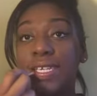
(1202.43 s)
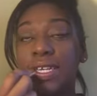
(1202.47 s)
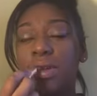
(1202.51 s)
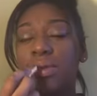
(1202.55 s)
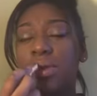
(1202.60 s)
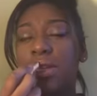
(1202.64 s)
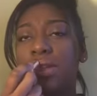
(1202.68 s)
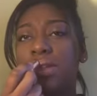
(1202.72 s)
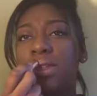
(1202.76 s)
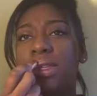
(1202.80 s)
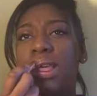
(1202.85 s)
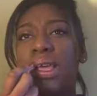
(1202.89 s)
I
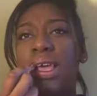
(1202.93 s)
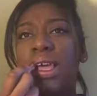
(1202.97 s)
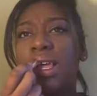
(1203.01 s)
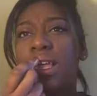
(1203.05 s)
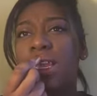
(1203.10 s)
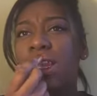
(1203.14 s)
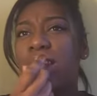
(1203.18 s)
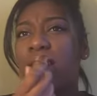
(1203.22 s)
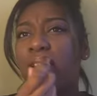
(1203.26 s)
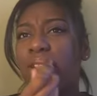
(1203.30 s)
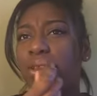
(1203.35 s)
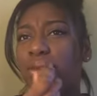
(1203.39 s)
mean,
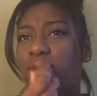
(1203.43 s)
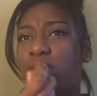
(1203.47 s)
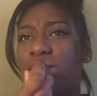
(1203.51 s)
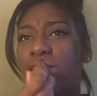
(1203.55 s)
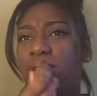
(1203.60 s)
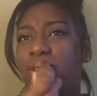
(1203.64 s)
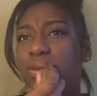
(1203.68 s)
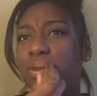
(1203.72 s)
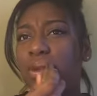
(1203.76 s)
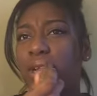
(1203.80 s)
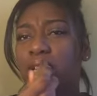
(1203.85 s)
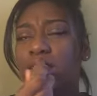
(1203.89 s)
not the beauty
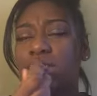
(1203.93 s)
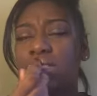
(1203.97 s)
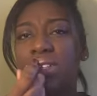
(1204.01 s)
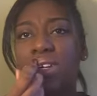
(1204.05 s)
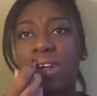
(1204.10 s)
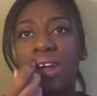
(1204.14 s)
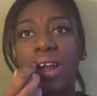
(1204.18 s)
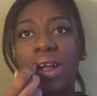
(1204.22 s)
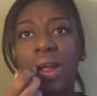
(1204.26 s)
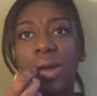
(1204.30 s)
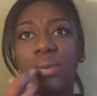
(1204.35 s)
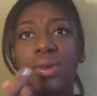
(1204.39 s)
supply
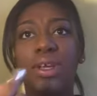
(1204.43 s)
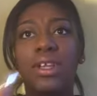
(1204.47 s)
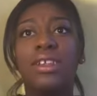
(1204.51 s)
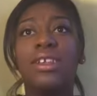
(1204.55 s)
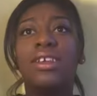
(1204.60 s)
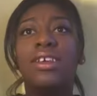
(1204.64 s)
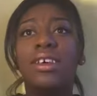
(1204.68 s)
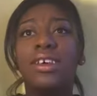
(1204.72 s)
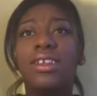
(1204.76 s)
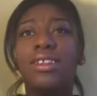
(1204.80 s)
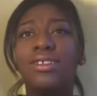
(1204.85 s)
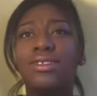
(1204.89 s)
store, but
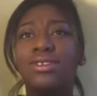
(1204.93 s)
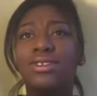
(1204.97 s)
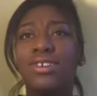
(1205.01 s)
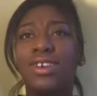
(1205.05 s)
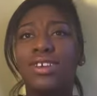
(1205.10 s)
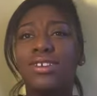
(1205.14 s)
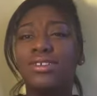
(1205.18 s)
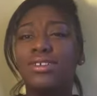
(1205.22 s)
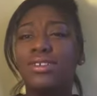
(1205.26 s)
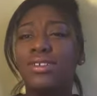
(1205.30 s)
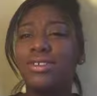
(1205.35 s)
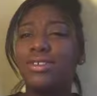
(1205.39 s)

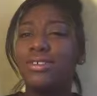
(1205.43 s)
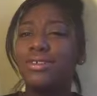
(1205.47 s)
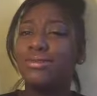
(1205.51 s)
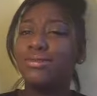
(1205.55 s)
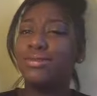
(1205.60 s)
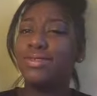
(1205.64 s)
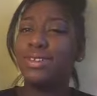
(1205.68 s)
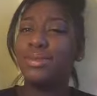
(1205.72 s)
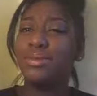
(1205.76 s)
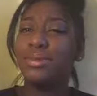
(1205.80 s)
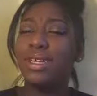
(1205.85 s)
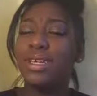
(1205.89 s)
drugstores.
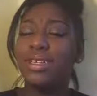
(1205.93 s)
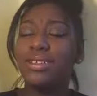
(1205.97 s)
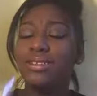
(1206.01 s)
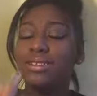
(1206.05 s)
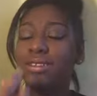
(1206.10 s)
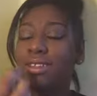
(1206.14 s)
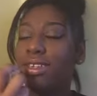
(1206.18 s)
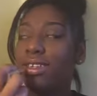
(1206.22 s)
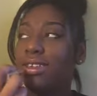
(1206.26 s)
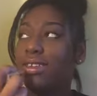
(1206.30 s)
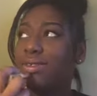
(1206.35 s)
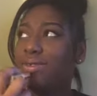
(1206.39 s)

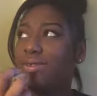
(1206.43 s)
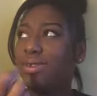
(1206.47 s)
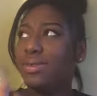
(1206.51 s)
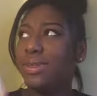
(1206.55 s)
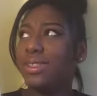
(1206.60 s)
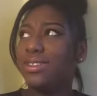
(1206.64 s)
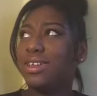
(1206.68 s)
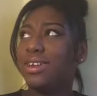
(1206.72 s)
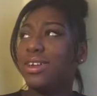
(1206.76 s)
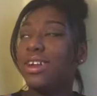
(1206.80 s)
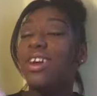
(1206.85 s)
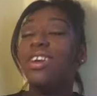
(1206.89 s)
What am I
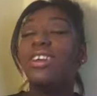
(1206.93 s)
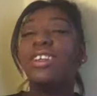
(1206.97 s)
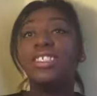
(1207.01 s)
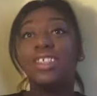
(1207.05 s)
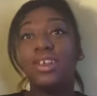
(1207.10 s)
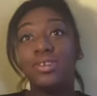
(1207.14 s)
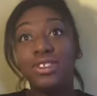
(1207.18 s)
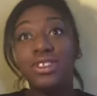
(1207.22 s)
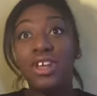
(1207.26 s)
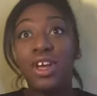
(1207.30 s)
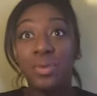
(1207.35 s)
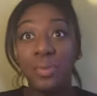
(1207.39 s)
talking? Oh, because
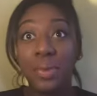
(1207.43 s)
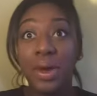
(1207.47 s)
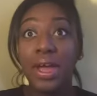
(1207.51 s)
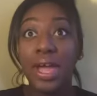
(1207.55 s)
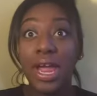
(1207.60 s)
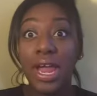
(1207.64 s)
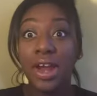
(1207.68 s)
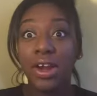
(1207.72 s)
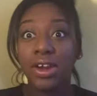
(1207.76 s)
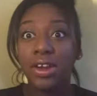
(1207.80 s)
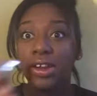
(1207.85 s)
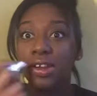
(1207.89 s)
I was talking about
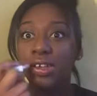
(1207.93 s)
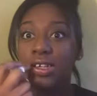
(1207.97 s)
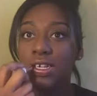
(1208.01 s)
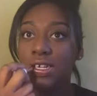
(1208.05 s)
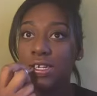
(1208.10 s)
hair.